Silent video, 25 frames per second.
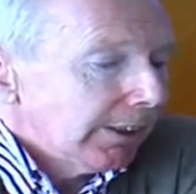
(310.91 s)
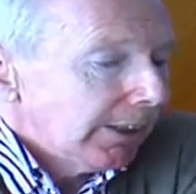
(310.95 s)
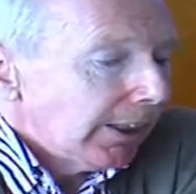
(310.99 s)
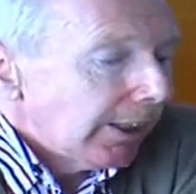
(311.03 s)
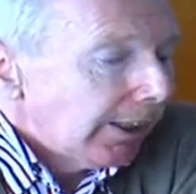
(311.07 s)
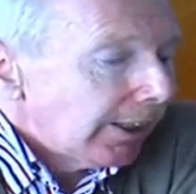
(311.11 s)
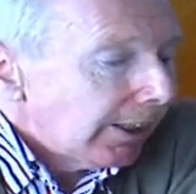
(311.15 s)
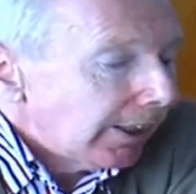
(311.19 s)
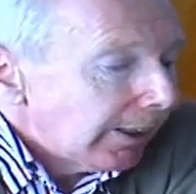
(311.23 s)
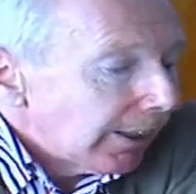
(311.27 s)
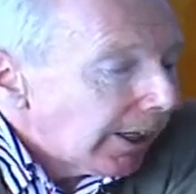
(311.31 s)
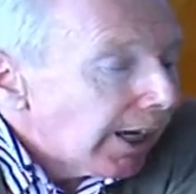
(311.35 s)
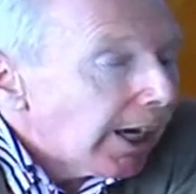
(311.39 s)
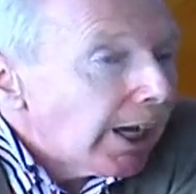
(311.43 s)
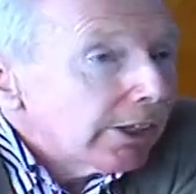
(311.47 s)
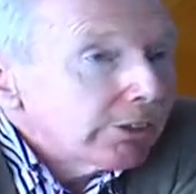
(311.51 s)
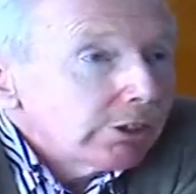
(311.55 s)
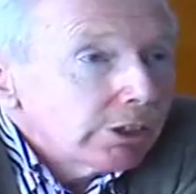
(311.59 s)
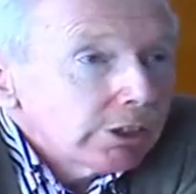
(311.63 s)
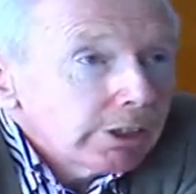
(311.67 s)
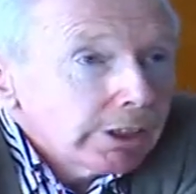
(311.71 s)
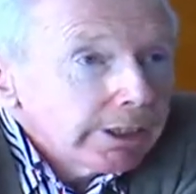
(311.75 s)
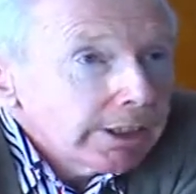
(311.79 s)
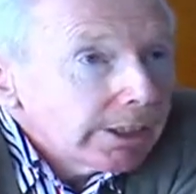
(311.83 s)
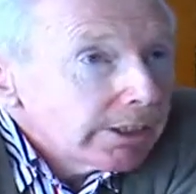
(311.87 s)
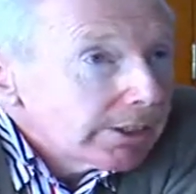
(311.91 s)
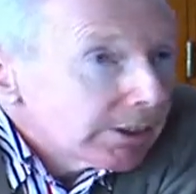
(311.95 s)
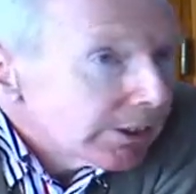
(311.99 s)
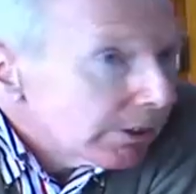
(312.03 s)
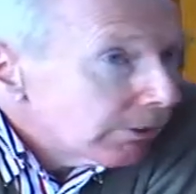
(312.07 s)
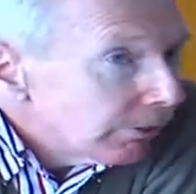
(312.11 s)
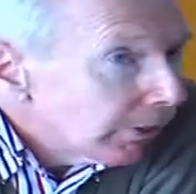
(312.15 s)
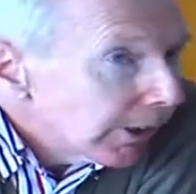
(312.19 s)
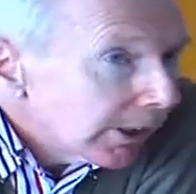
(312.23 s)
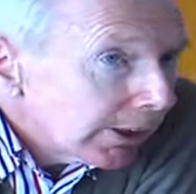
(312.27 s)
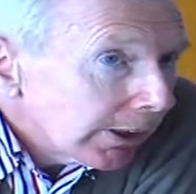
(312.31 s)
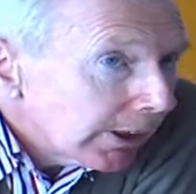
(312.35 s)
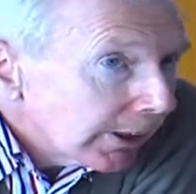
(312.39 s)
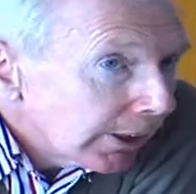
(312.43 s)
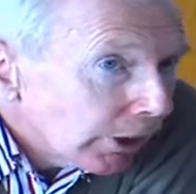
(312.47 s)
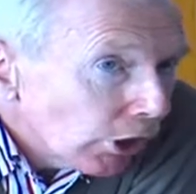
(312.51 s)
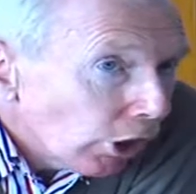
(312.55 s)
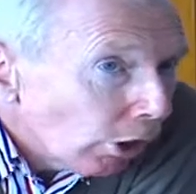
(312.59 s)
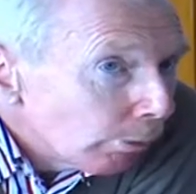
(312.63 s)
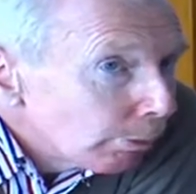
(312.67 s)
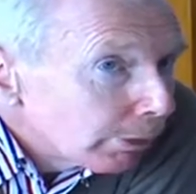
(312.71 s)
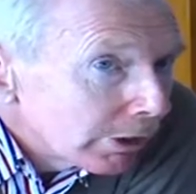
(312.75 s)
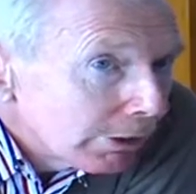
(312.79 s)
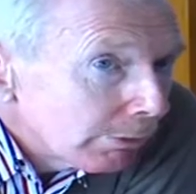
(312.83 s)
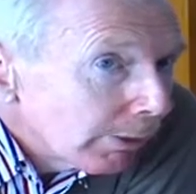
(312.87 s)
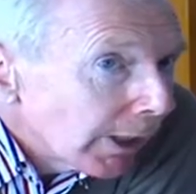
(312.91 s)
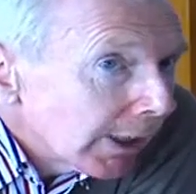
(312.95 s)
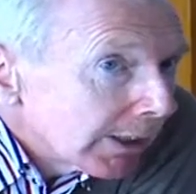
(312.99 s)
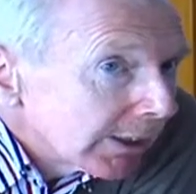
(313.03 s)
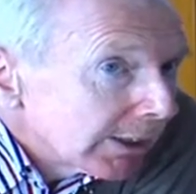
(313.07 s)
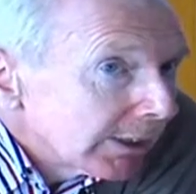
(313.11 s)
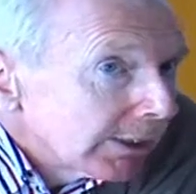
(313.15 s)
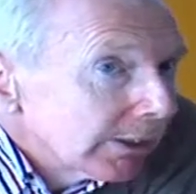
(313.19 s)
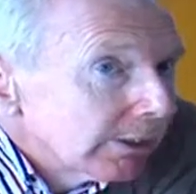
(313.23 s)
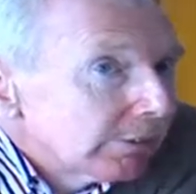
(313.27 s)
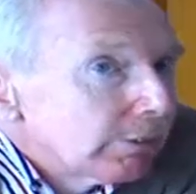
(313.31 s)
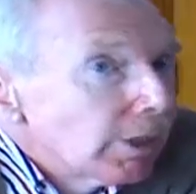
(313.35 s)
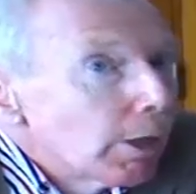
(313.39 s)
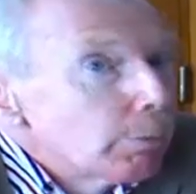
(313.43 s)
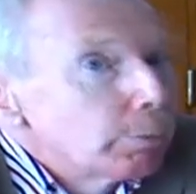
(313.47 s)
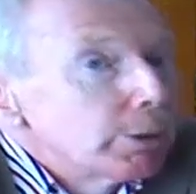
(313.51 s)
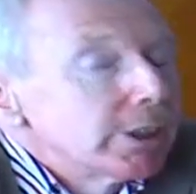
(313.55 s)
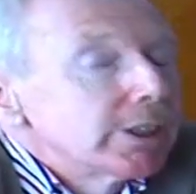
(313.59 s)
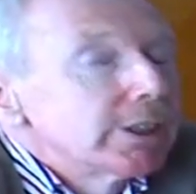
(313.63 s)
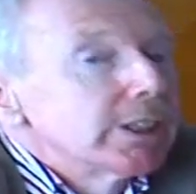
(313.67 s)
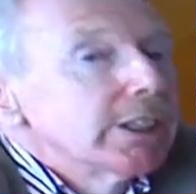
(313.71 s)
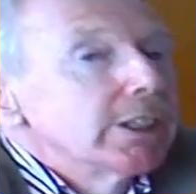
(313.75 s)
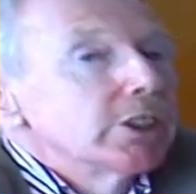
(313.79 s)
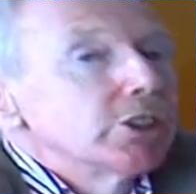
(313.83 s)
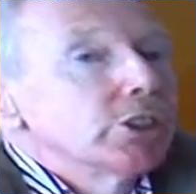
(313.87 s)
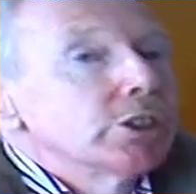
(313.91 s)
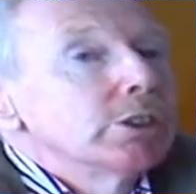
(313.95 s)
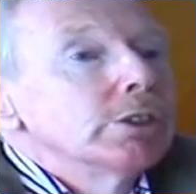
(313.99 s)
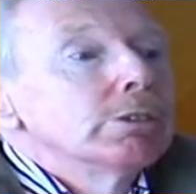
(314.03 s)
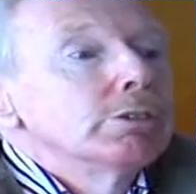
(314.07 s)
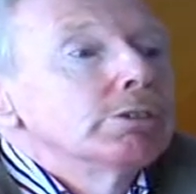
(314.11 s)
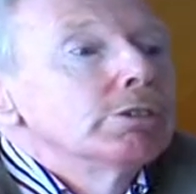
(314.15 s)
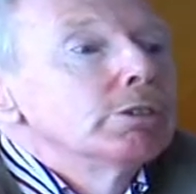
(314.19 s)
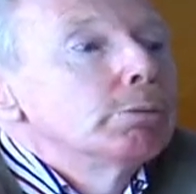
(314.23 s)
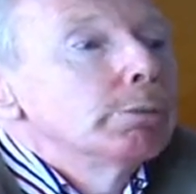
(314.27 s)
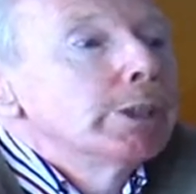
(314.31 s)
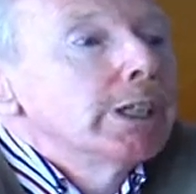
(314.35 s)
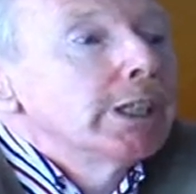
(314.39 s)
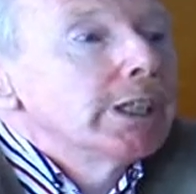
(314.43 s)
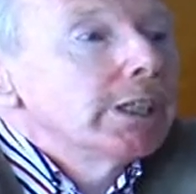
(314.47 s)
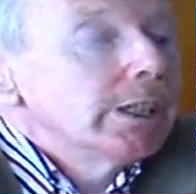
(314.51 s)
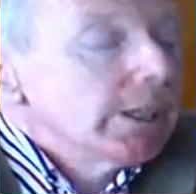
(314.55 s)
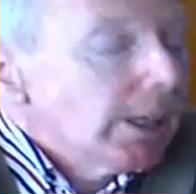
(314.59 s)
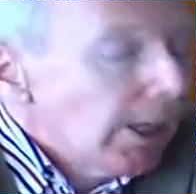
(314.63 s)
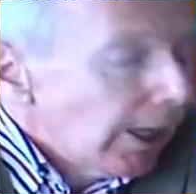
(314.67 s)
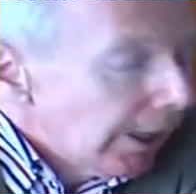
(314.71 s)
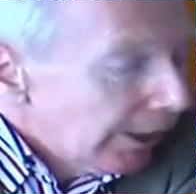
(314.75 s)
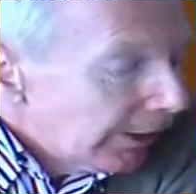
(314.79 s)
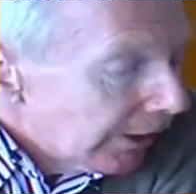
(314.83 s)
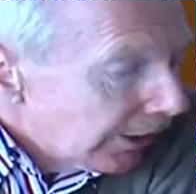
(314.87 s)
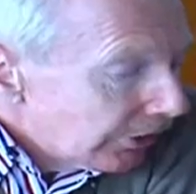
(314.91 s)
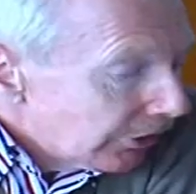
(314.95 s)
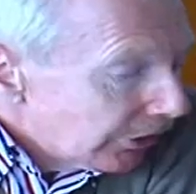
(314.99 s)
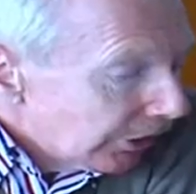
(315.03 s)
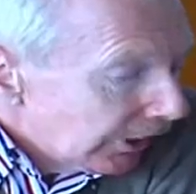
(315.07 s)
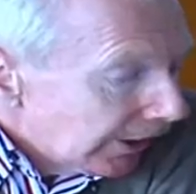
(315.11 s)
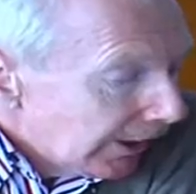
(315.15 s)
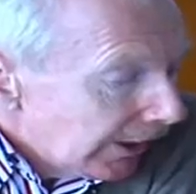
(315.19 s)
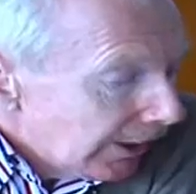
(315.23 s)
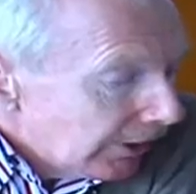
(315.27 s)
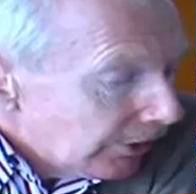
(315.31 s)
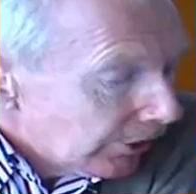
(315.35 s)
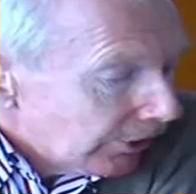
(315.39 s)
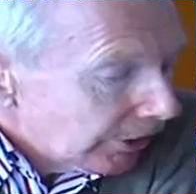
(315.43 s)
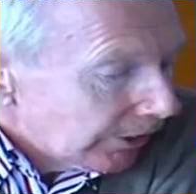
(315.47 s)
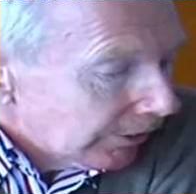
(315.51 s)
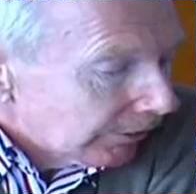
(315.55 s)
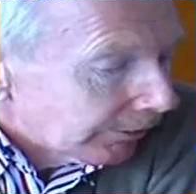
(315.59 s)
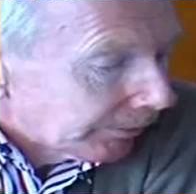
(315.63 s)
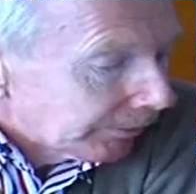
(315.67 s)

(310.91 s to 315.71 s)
annually and severely compromising the reputation of Romanian higher education.